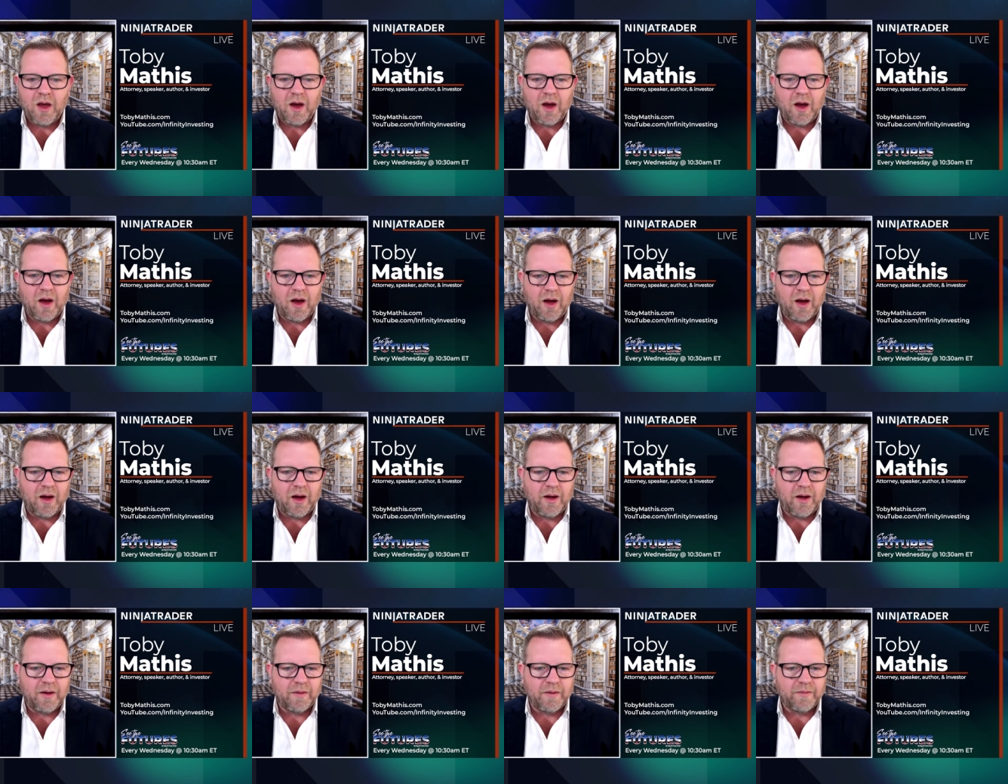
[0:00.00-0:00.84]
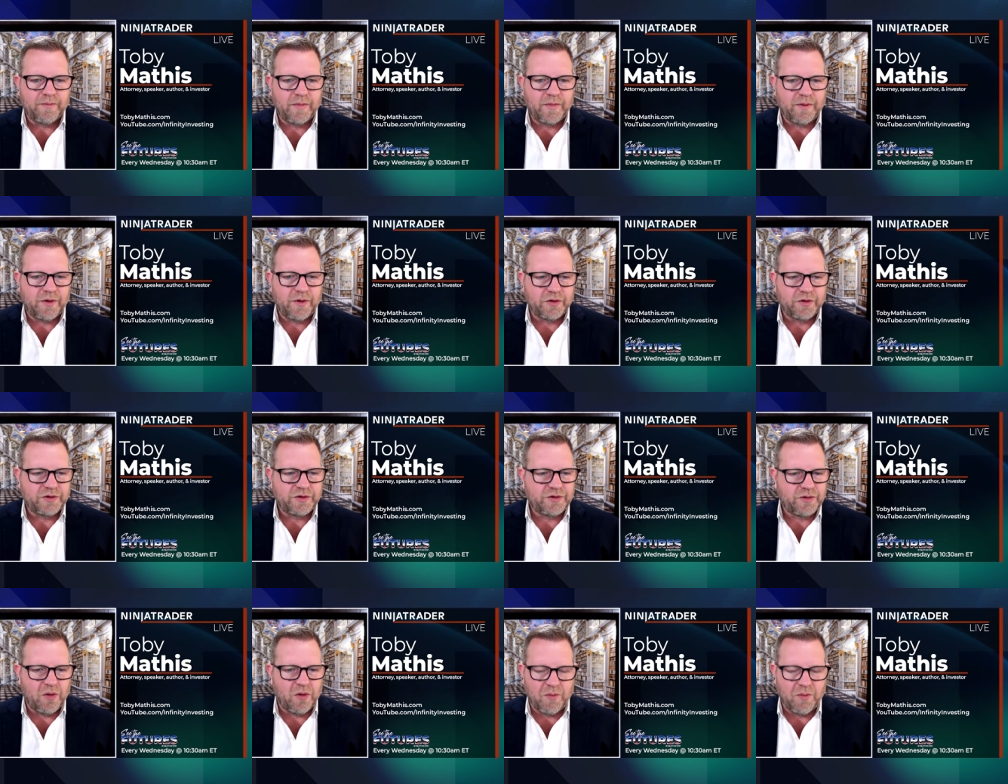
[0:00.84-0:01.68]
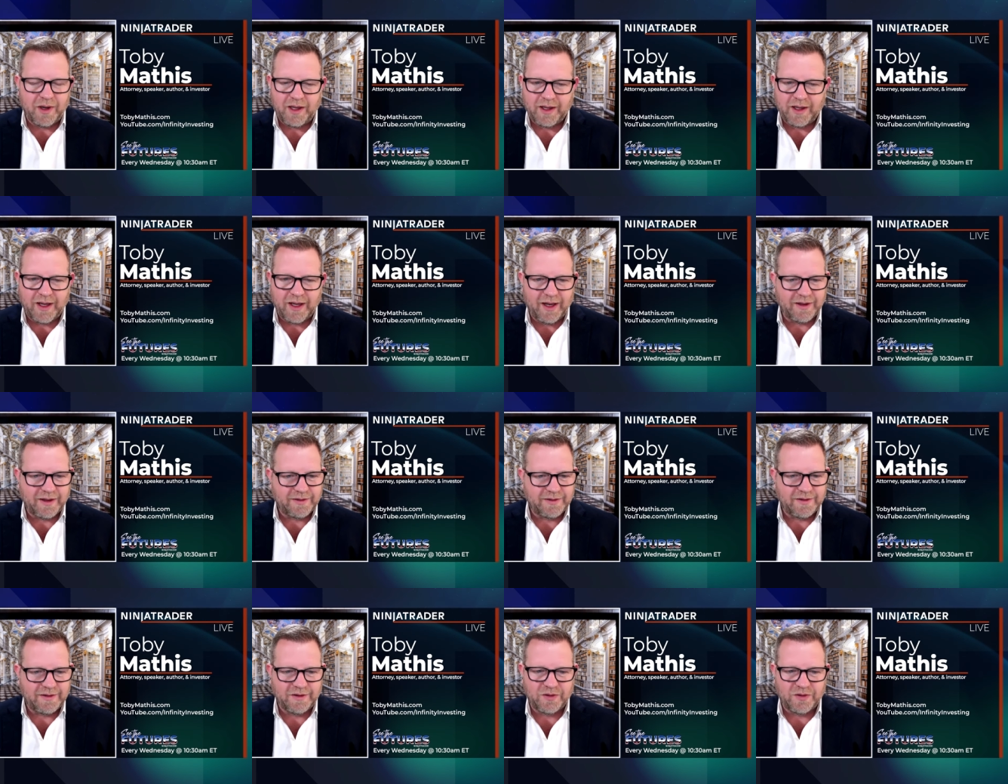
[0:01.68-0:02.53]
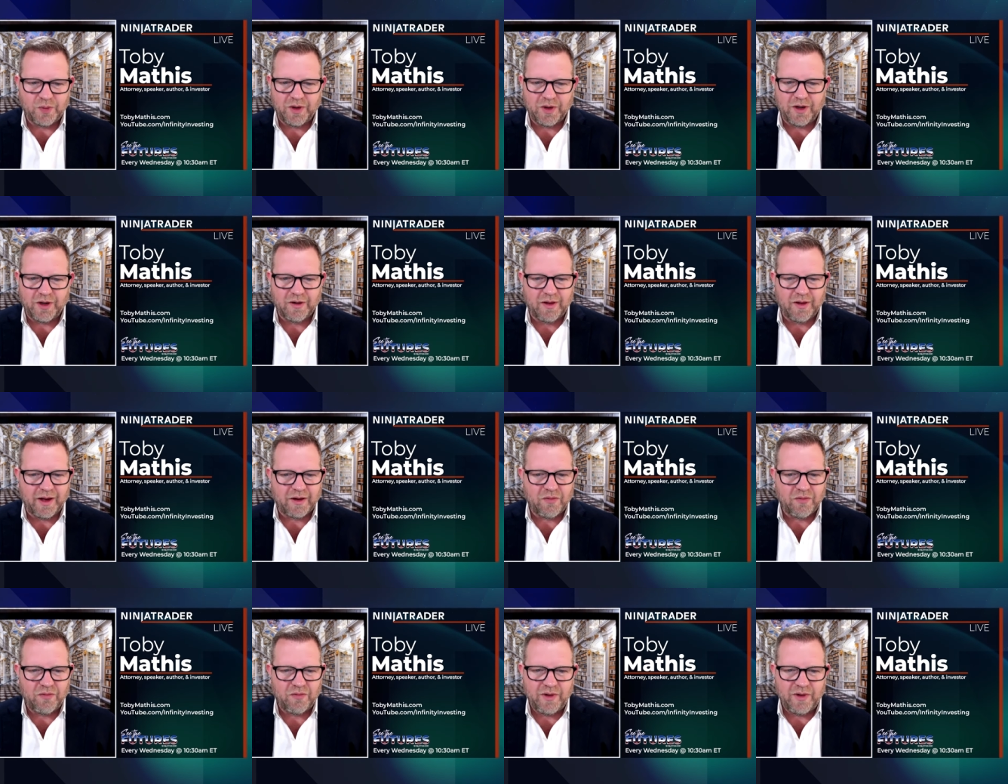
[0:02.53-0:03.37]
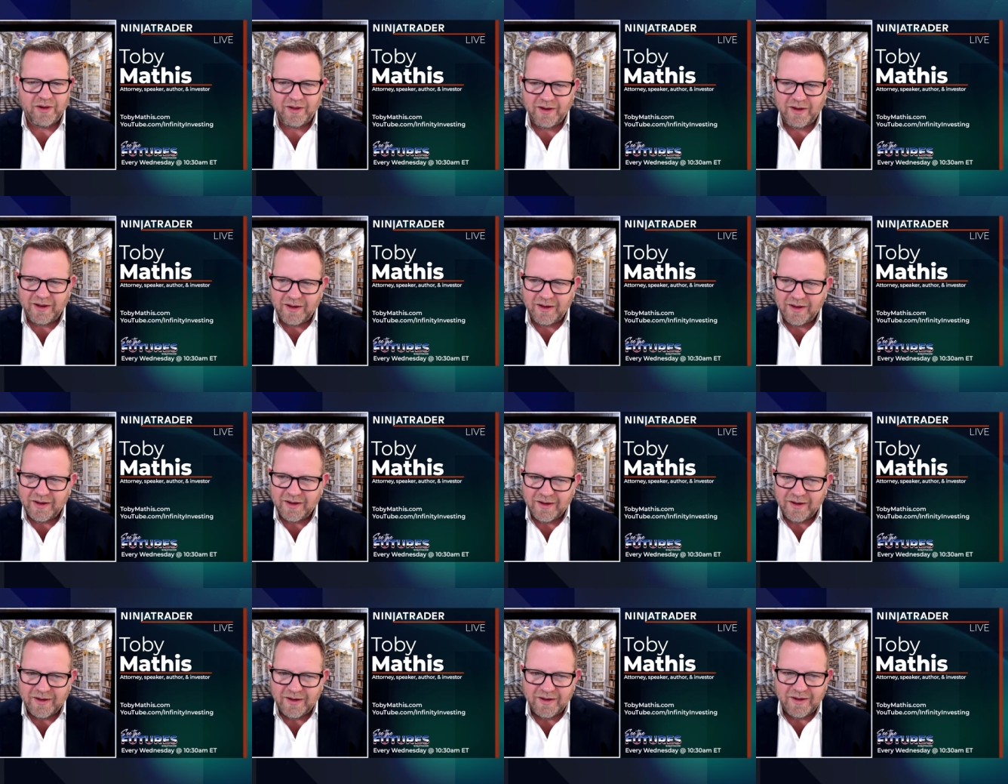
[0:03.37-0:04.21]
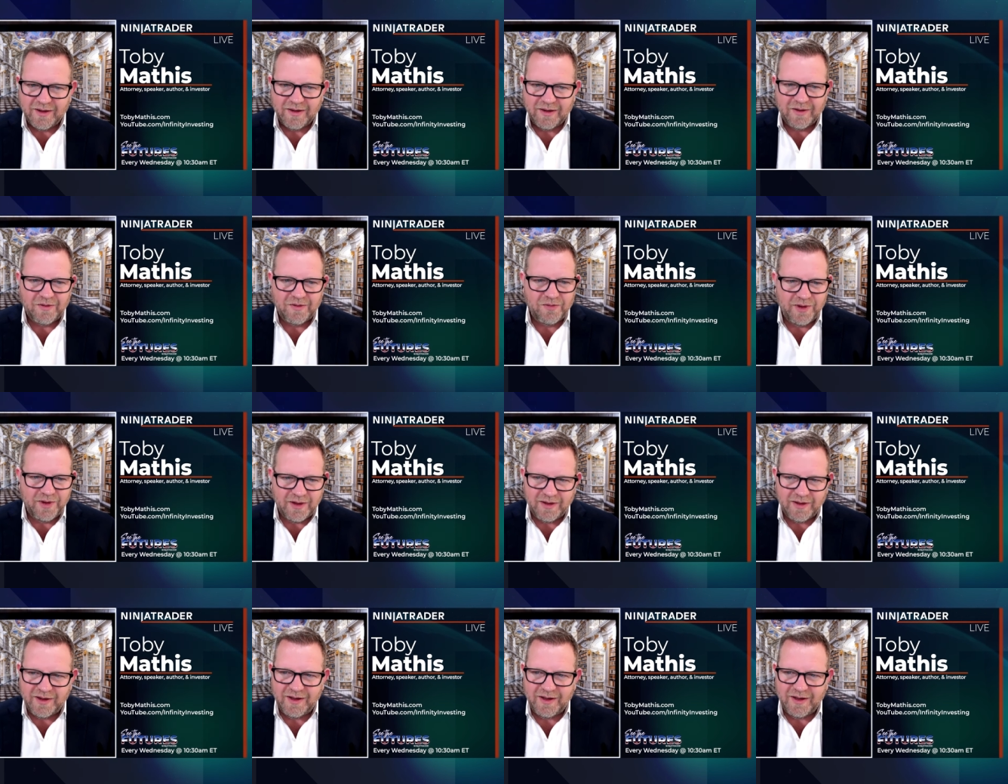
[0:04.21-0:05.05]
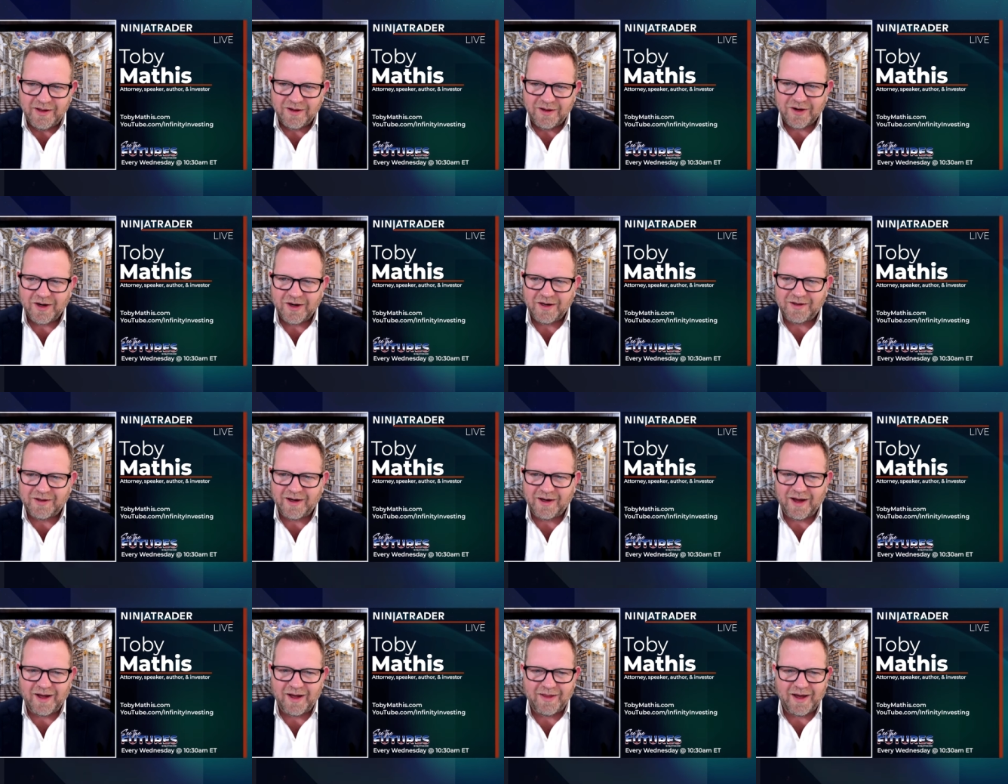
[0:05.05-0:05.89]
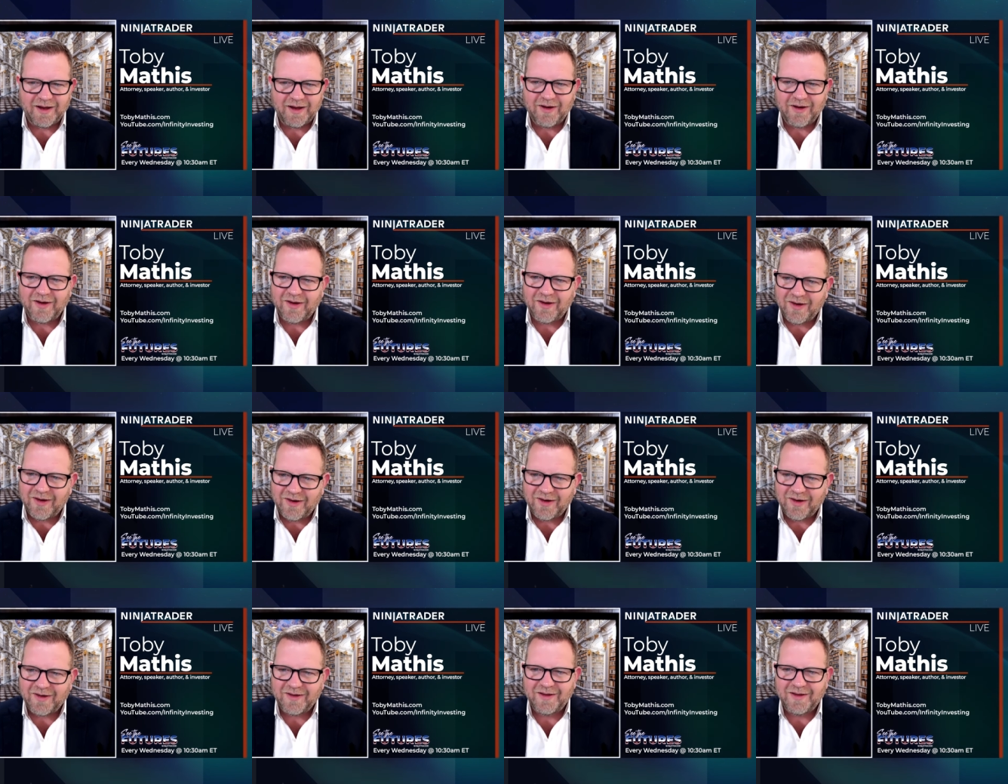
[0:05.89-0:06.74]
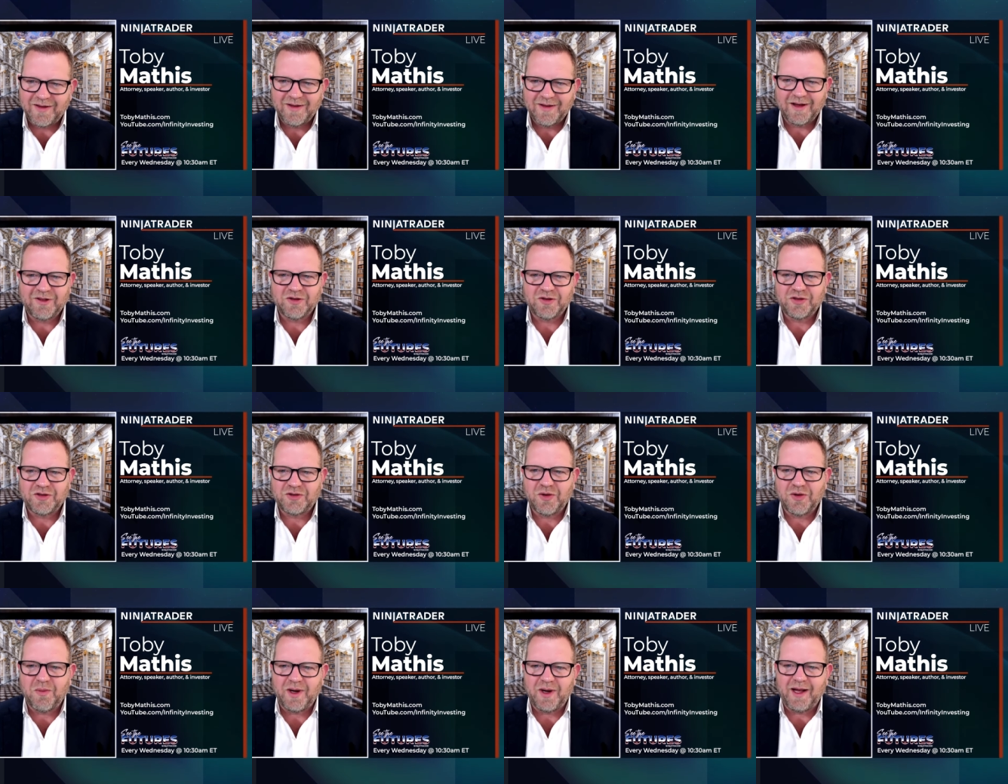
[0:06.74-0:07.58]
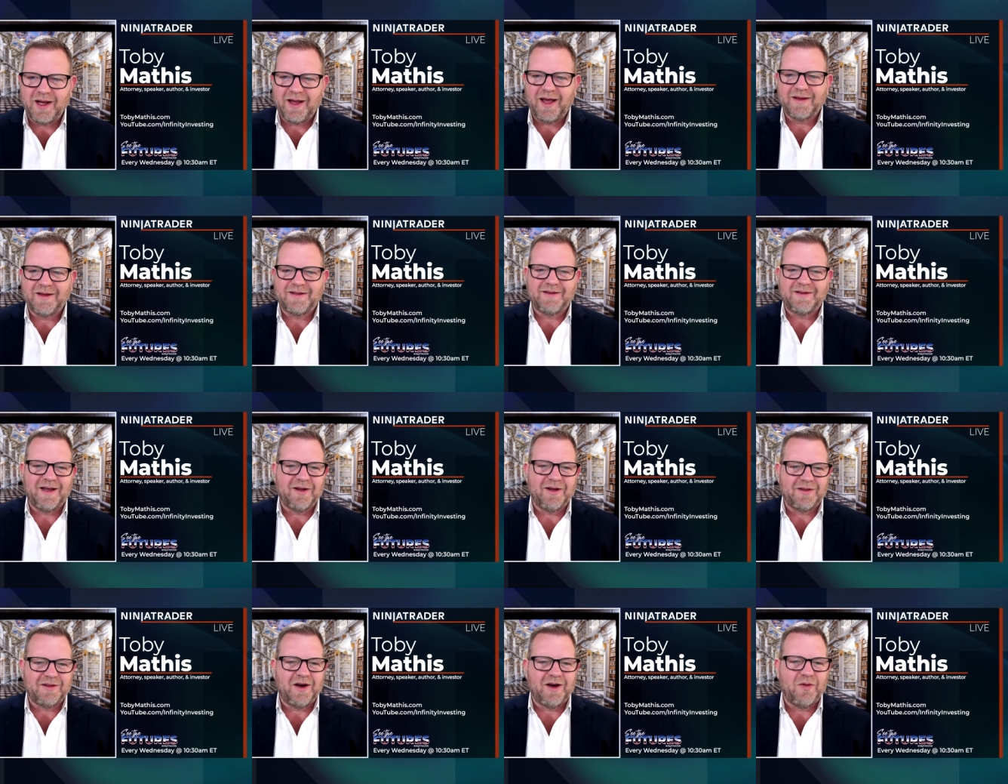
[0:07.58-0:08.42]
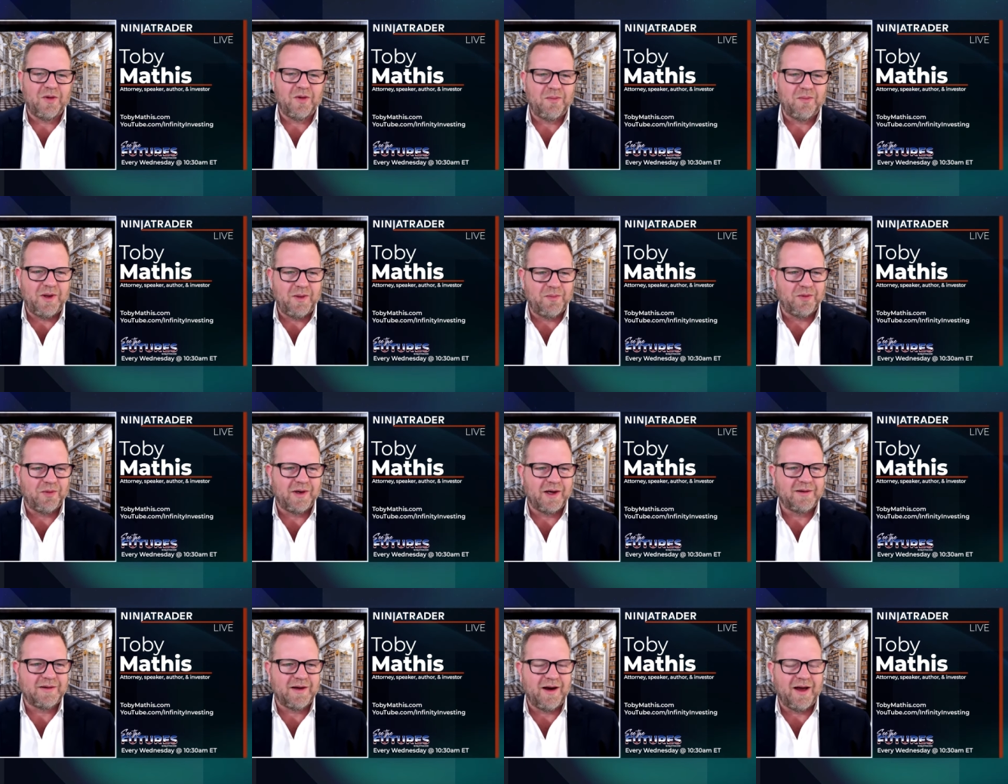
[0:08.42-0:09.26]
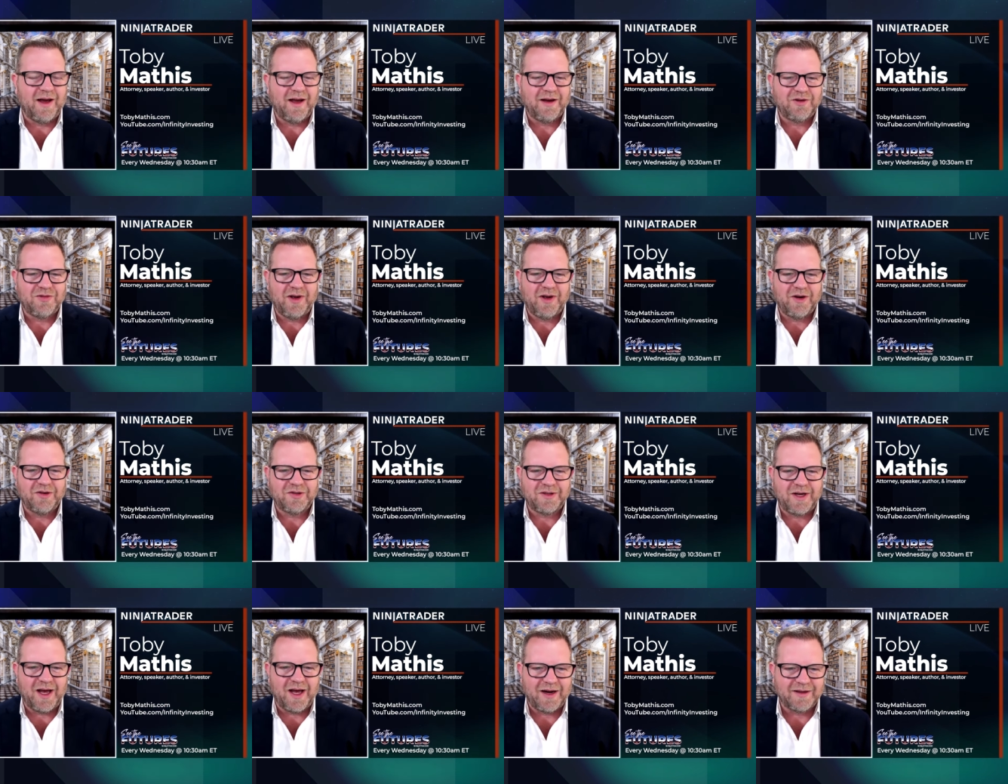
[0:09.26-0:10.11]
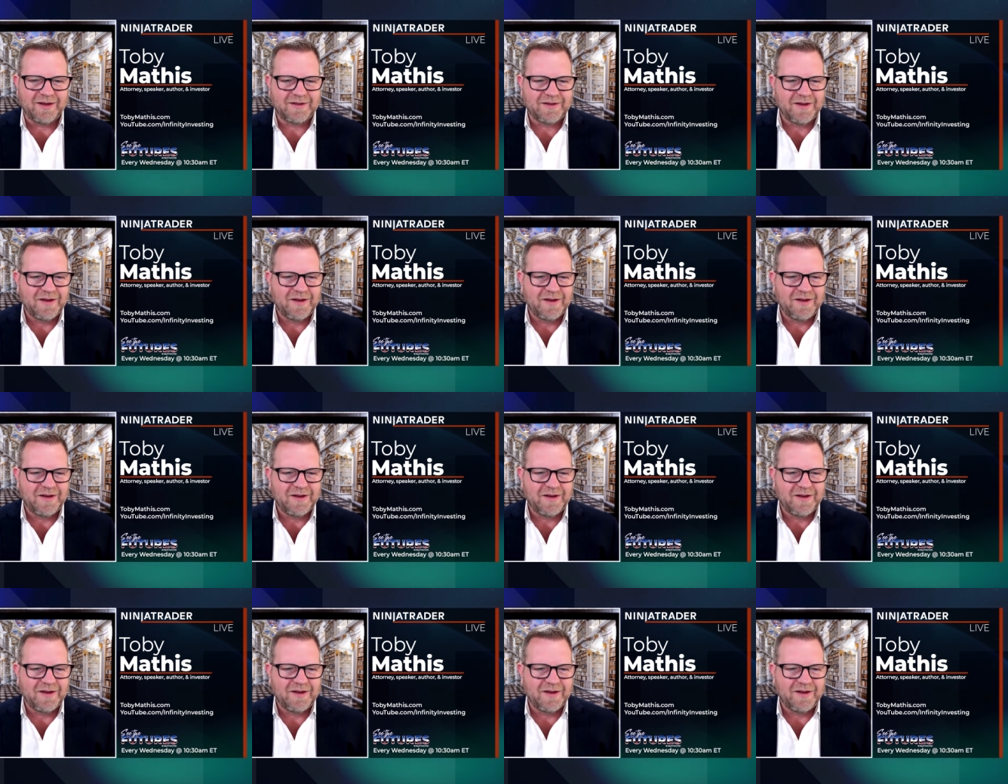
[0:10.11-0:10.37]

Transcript: Uh, there's so many cases where you're like, really, really, you're going to deny that? Ah, oh. like there's so many cases out there where people get denied trader status,